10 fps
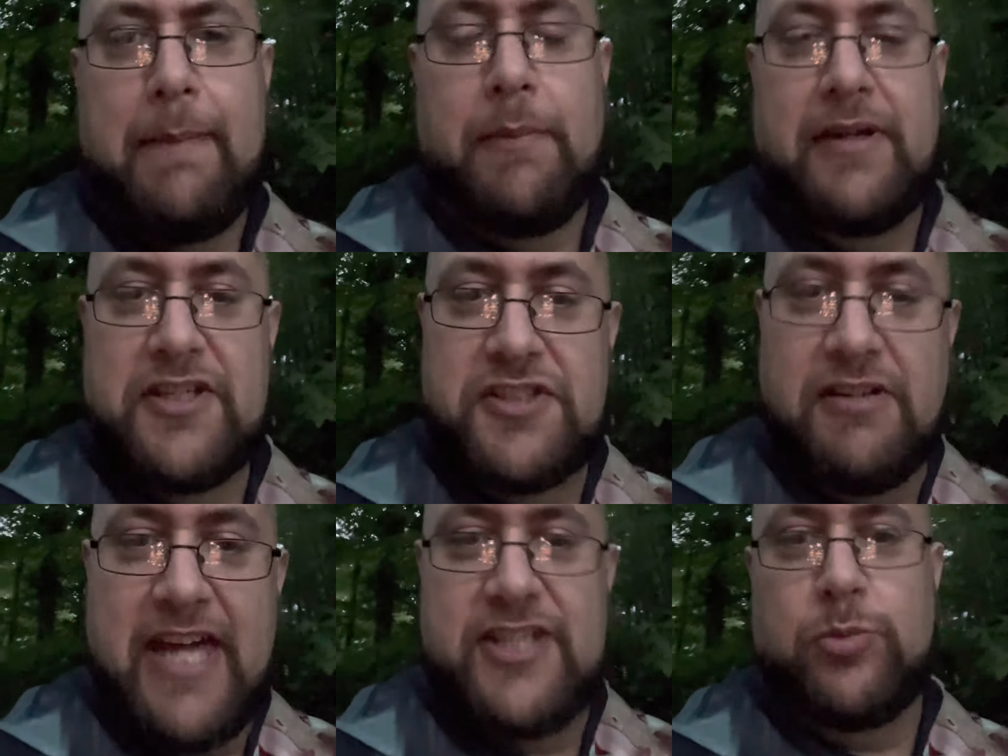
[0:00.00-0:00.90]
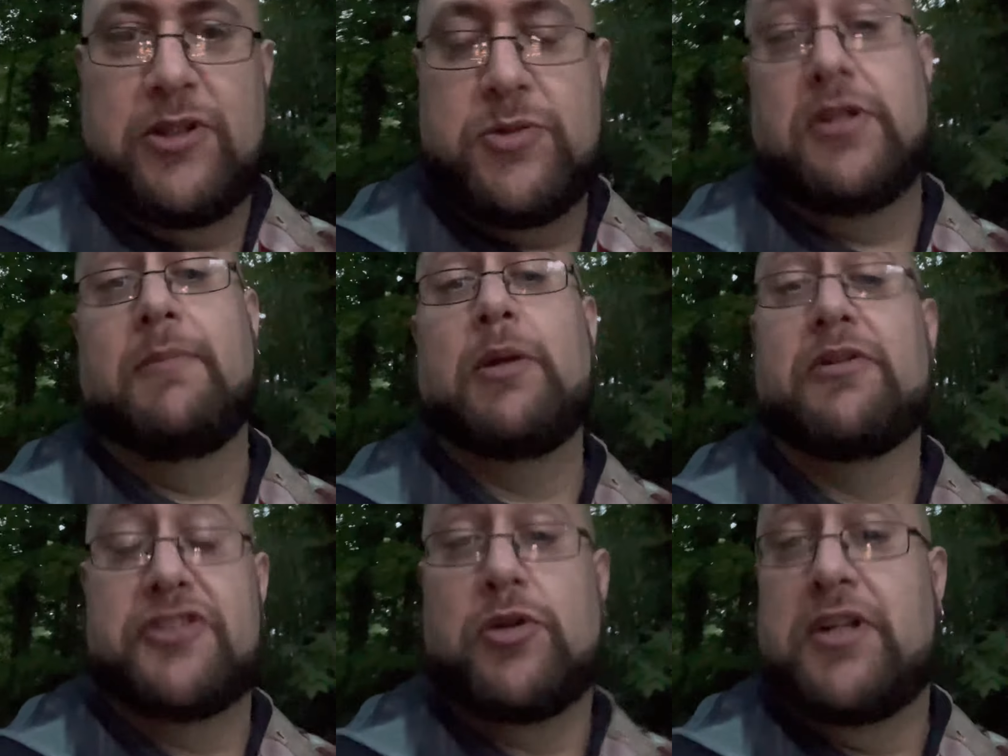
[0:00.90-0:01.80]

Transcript: but he still had his wits with him, and he wasn't trying to